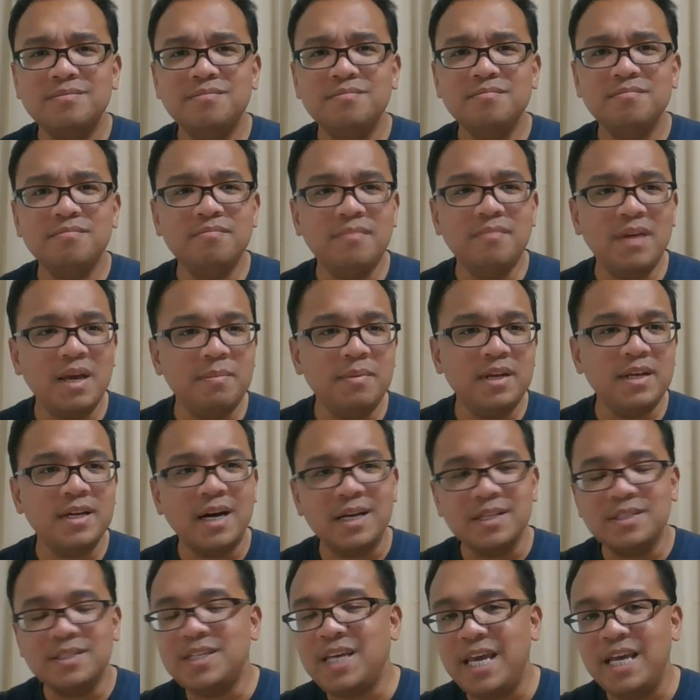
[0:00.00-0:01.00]
maybe
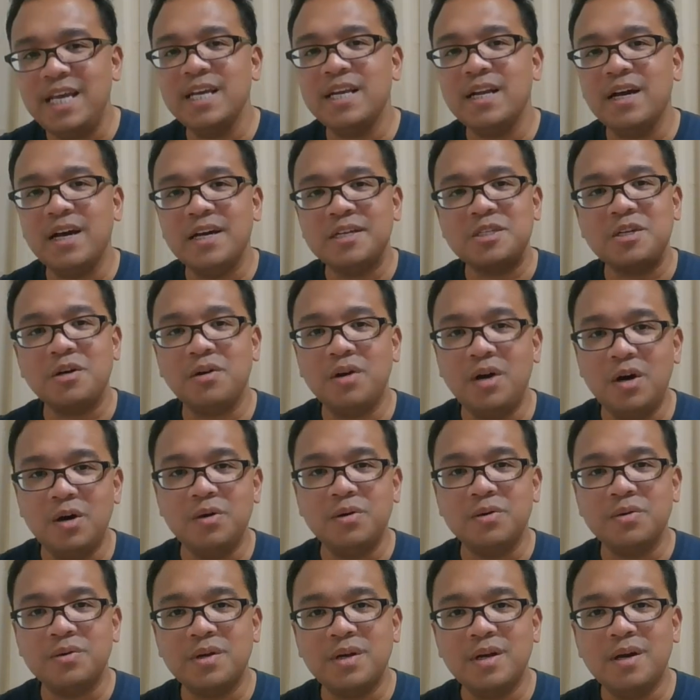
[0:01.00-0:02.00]
not take it as our
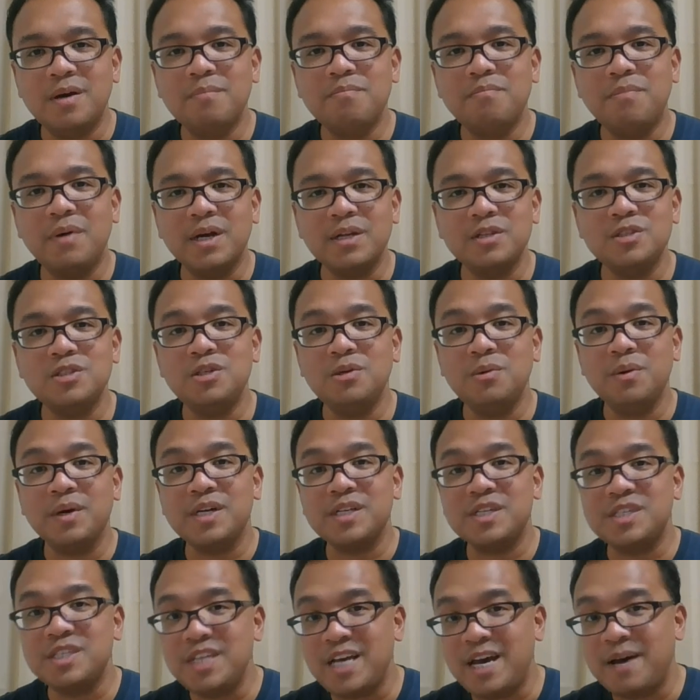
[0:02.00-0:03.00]
own, but to
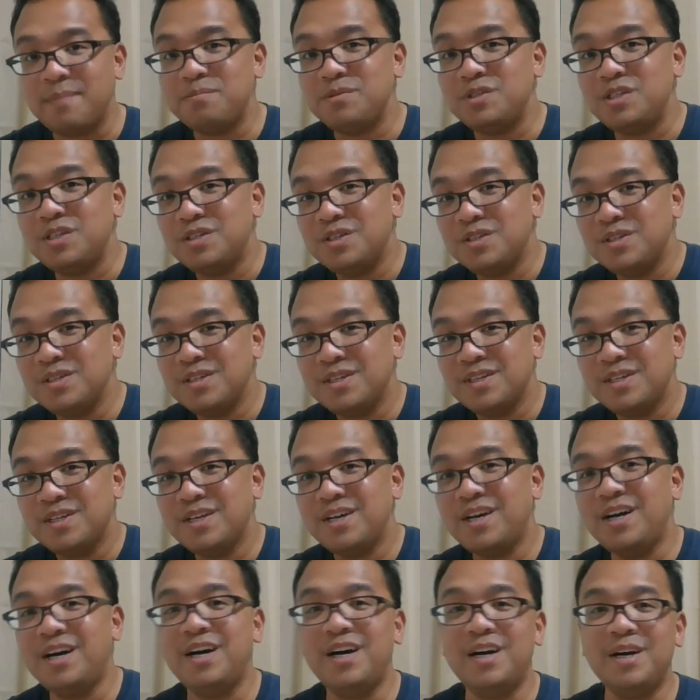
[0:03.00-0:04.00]
accept
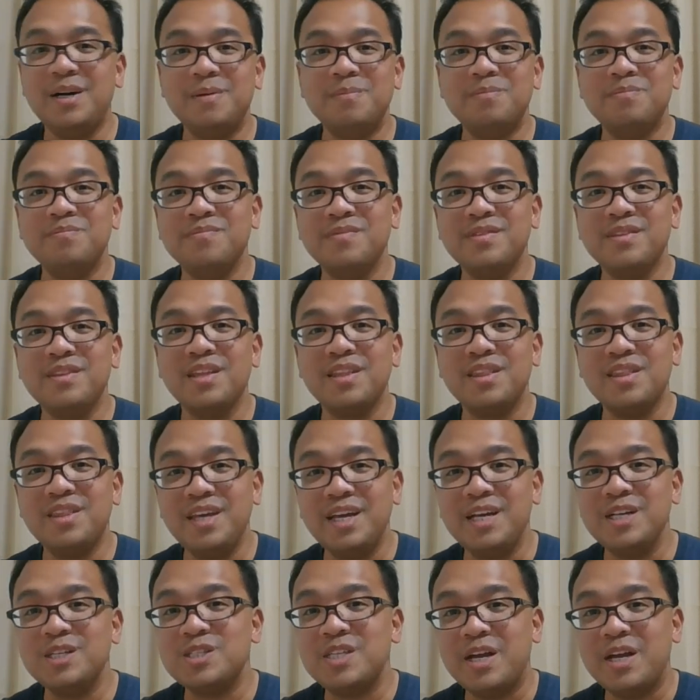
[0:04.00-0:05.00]
the
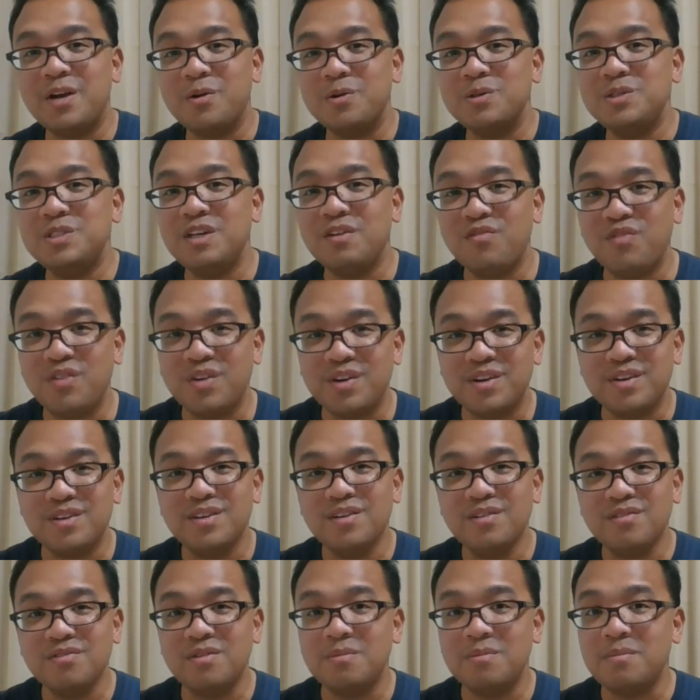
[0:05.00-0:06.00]
things that are different
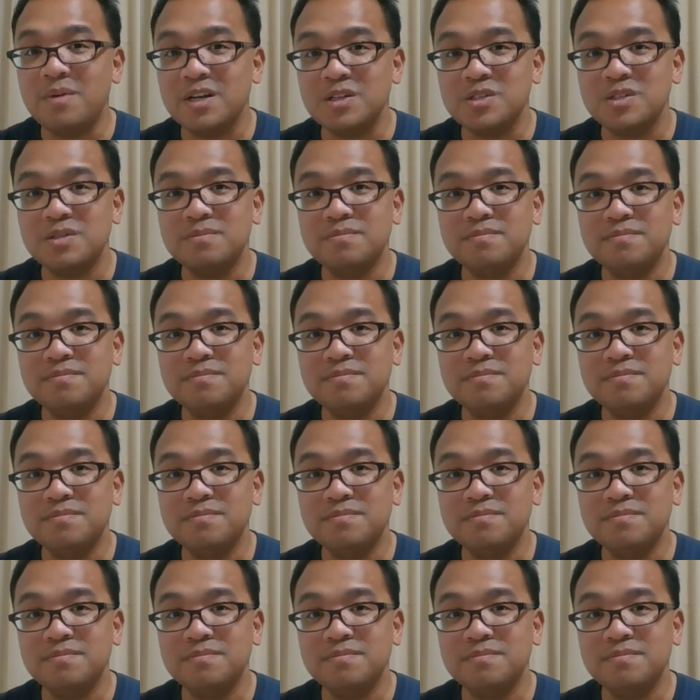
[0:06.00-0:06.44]
from us.